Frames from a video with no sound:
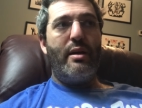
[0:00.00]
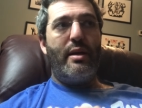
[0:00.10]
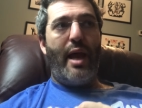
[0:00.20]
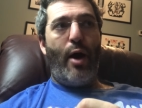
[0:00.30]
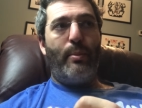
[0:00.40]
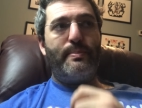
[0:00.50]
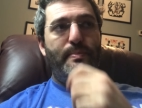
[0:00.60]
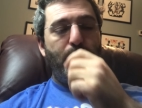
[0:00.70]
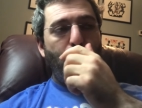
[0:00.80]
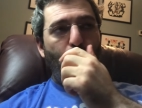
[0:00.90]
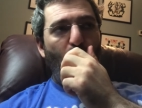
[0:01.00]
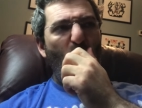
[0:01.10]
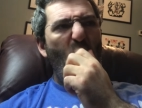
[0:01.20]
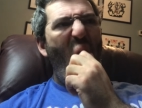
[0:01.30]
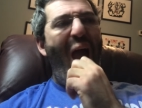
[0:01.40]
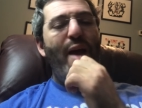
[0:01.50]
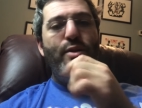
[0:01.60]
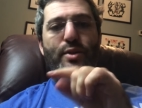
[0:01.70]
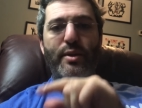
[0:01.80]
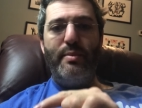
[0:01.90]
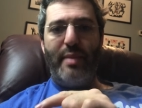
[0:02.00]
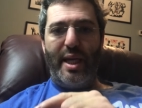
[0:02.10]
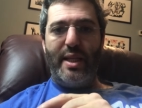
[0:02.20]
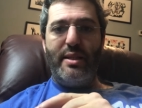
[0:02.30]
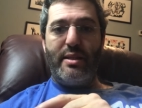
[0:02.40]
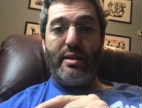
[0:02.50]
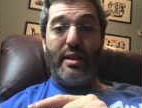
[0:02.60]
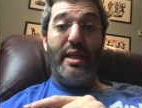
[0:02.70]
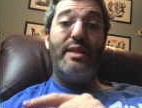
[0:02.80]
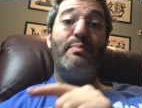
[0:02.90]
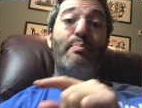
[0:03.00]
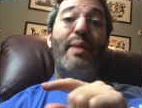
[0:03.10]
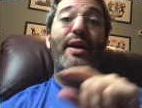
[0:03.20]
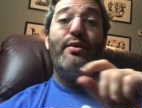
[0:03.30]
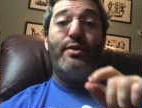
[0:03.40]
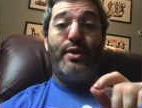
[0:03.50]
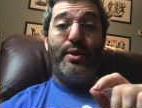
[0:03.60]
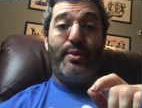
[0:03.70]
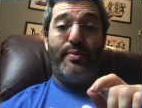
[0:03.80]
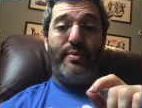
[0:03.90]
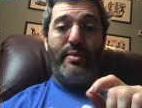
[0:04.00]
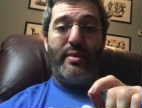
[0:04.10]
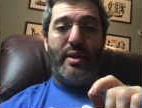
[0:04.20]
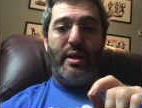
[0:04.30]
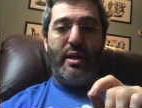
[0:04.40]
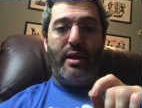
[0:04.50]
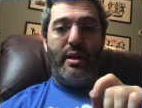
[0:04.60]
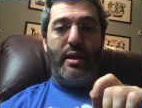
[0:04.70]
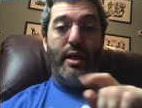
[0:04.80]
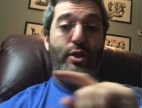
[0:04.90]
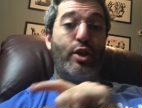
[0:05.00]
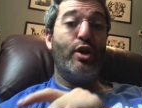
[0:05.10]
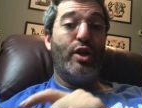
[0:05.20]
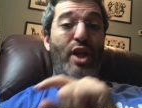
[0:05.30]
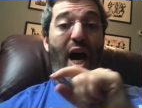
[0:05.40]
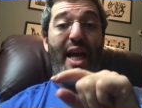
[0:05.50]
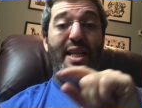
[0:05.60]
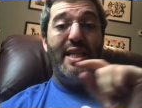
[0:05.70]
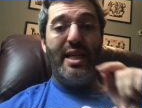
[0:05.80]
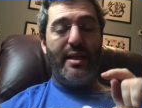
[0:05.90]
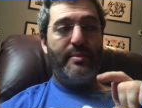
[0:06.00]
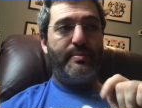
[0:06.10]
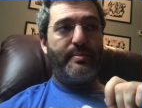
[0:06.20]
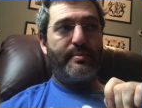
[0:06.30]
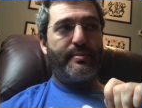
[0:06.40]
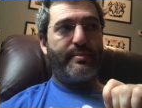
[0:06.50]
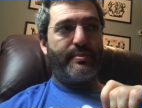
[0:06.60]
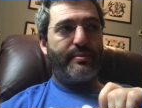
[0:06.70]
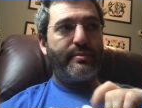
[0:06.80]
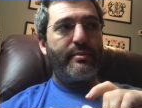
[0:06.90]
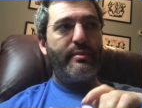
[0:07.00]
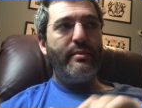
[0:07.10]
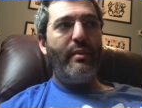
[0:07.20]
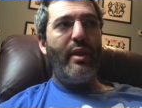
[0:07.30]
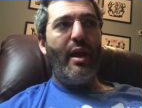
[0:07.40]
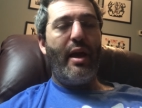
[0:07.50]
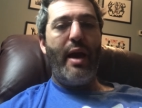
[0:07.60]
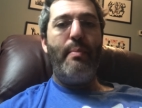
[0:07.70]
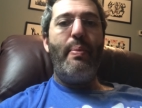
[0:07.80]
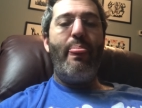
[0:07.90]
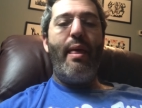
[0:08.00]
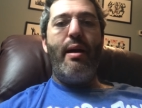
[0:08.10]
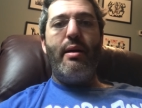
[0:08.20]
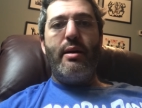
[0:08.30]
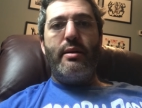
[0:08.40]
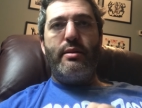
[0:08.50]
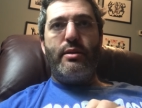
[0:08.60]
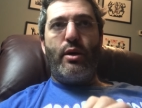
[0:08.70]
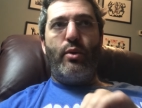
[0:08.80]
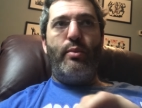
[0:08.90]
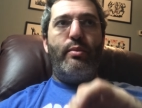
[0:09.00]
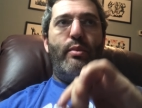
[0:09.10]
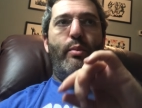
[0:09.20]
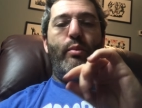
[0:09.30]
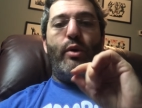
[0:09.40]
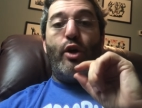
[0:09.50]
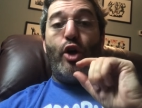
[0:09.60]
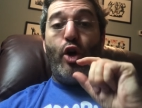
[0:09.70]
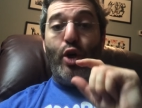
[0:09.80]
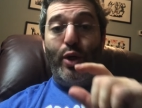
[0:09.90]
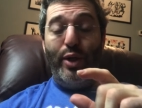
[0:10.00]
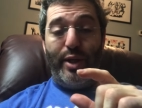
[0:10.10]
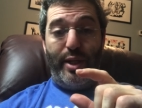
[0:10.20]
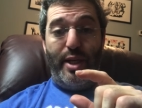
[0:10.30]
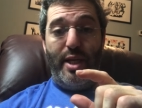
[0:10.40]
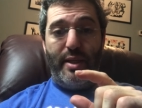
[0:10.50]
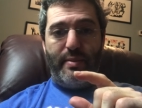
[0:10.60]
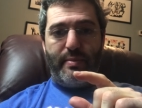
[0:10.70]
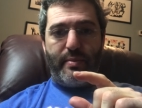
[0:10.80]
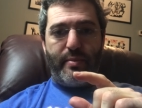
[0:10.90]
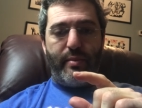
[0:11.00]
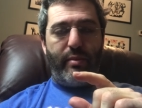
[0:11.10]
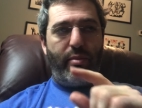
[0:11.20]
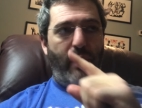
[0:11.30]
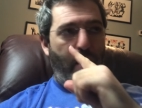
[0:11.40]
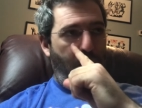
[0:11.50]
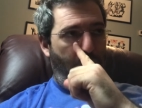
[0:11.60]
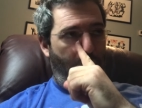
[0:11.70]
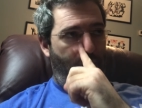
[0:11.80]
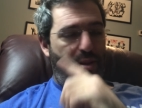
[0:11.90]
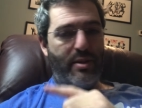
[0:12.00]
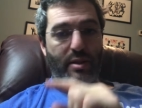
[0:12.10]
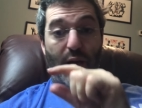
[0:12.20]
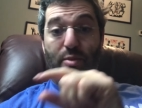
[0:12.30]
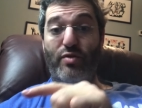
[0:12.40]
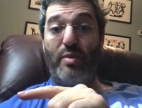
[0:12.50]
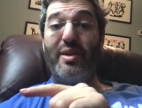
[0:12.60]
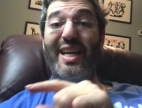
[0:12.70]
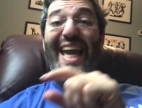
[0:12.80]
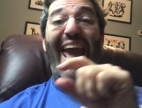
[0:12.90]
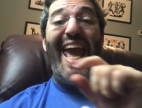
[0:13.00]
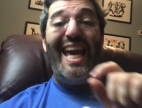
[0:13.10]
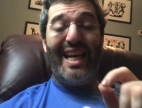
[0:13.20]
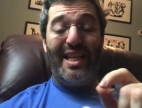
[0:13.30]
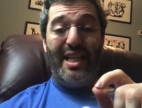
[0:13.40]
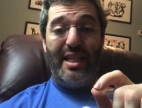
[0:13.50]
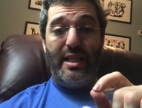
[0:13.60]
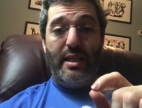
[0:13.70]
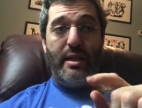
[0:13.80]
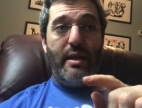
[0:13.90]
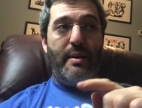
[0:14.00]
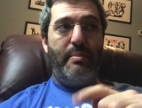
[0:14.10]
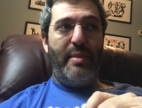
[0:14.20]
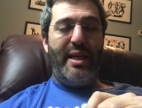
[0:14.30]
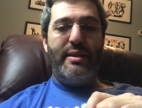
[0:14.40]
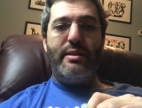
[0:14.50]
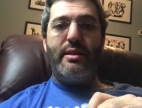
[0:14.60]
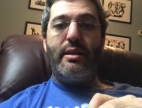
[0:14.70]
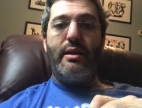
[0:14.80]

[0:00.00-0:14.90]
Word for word: Now, should means it's better to. It's a good idea. Okay. So, could means comes from can means